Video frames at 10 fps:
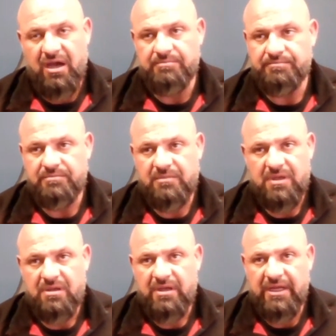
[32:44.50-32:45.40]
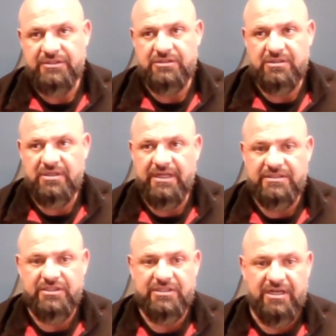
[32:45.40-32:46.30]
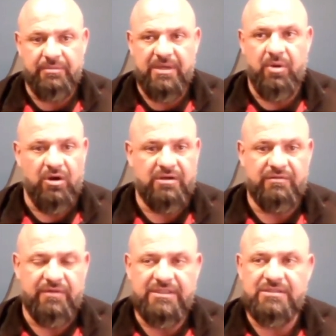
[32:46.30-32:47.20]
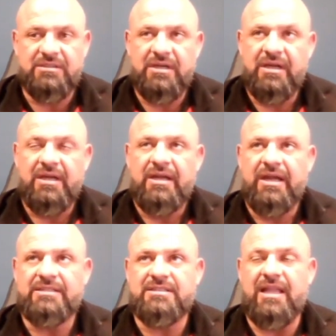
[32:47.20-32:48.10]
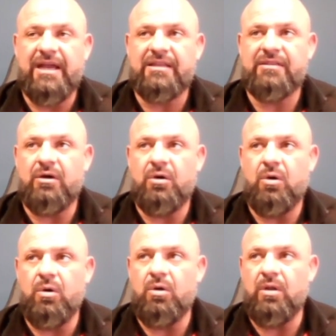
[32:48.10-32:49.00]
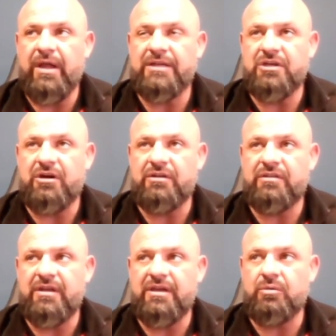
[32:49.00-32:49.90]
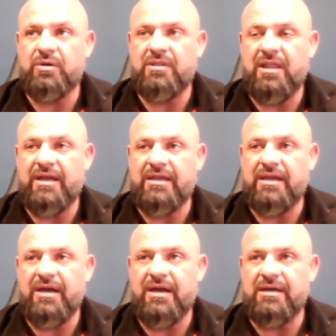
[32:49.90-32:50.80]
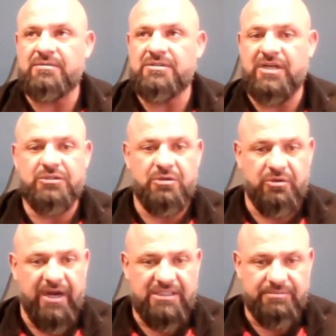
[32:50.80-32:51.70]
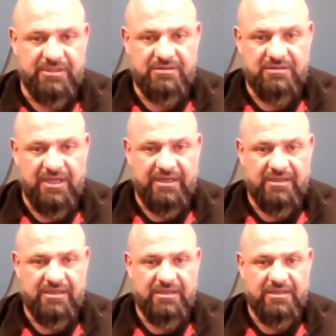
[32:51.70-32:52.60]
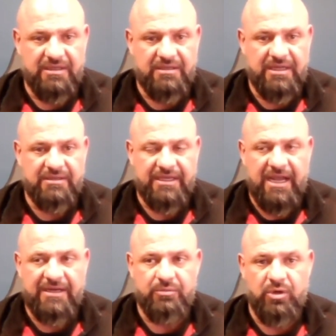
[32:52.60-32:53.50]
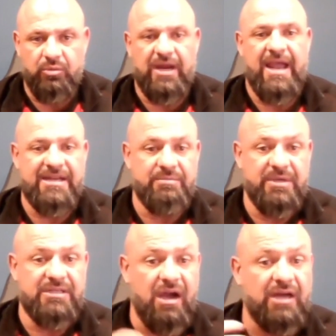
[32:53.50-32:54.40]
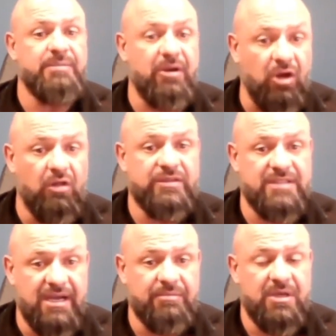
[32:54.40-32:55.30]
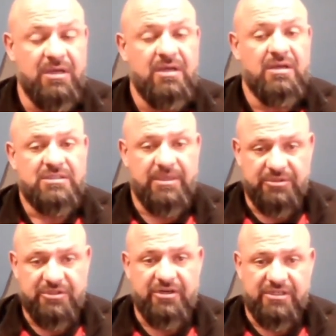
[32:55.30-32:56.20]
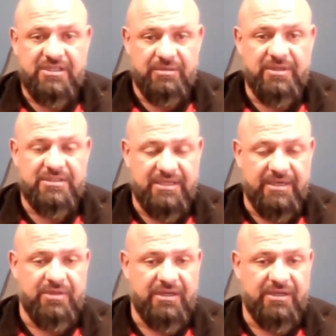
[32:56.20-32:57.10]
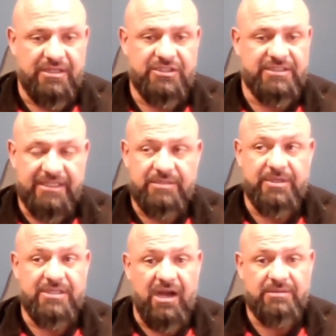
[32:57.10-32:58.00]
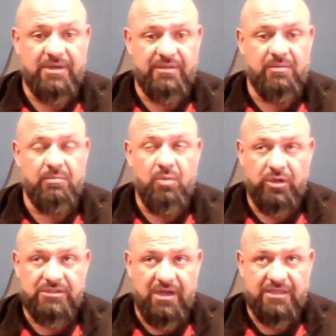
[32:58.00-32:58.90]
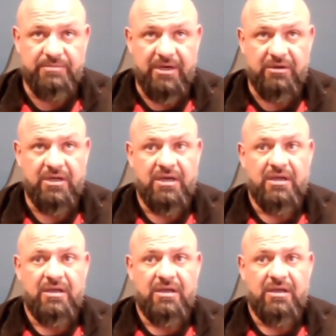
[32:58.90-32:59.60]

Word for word: Um, it's it's just going to be part of it's it's like the whole H R thing with, like, uh, sexual harassment. Like, it, it got to the point where it had to be talked about all the time. Cybersecurity mm-hmm. is going to be the same thing. It just needs to be talked about. And the more it's talked about,